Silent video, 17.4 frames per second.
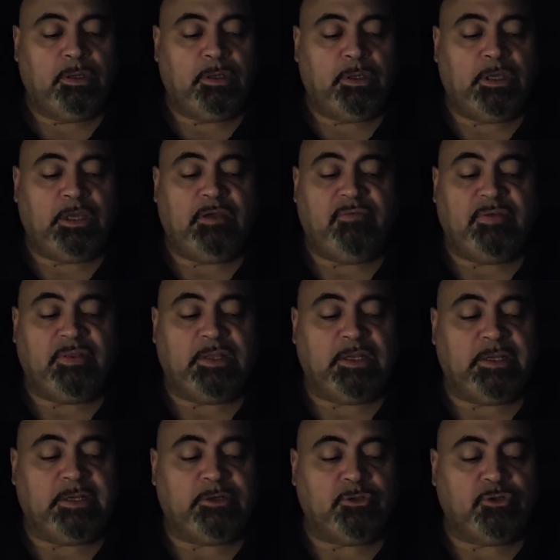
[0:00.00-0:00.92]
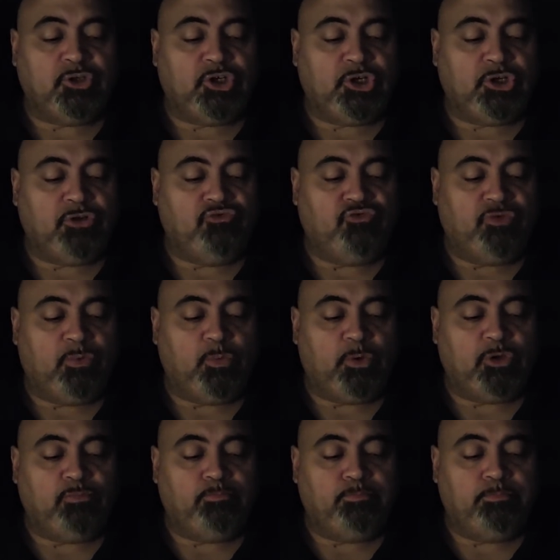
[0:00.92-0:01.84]
Even the little children
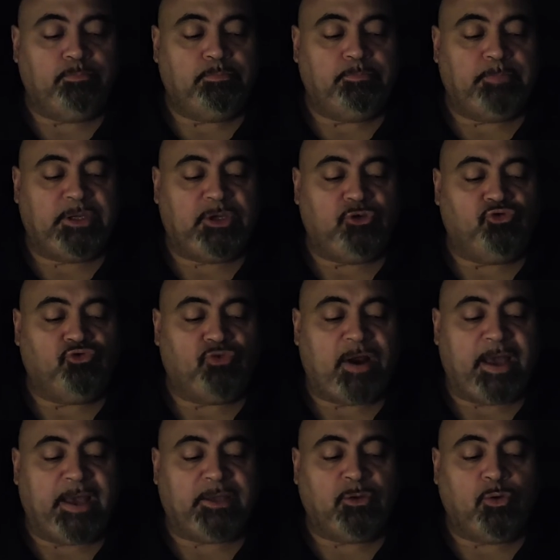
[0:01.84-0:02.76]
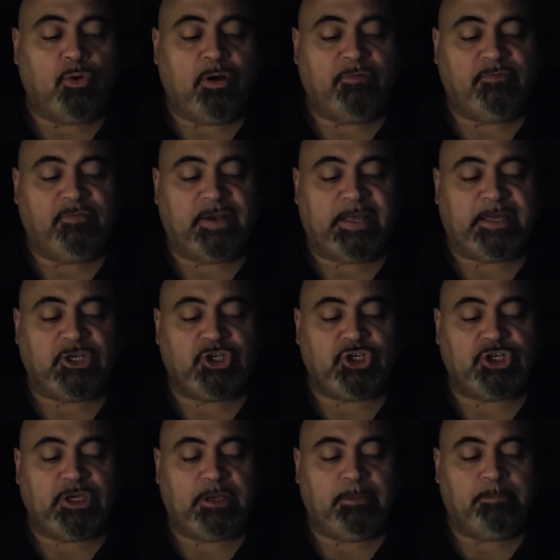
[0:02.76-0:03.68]
will be dragged off like
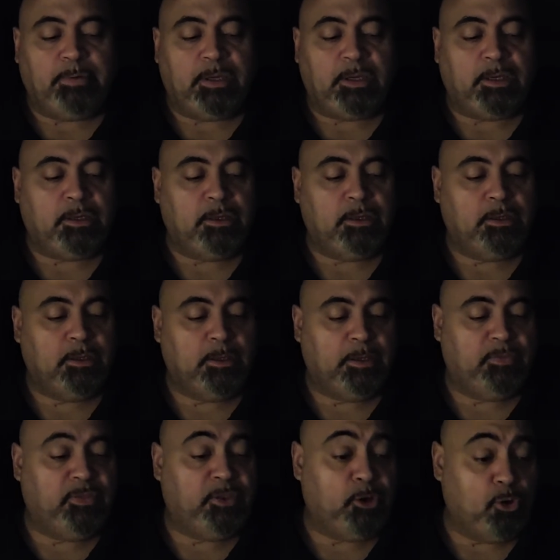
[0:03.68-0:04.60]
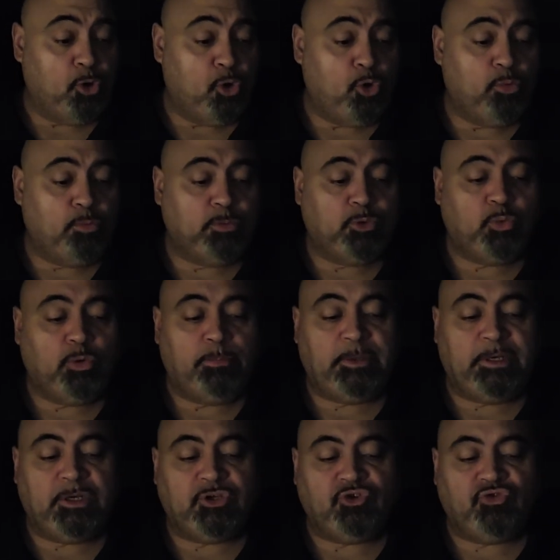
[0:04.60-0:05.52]
sheep, and their homes will
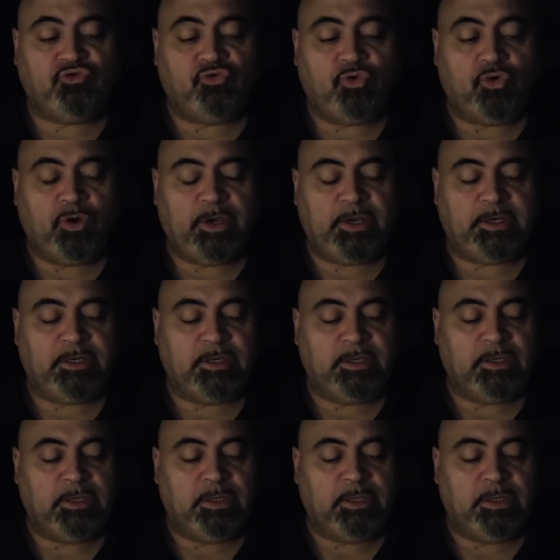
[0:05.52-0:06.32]
be destroyed.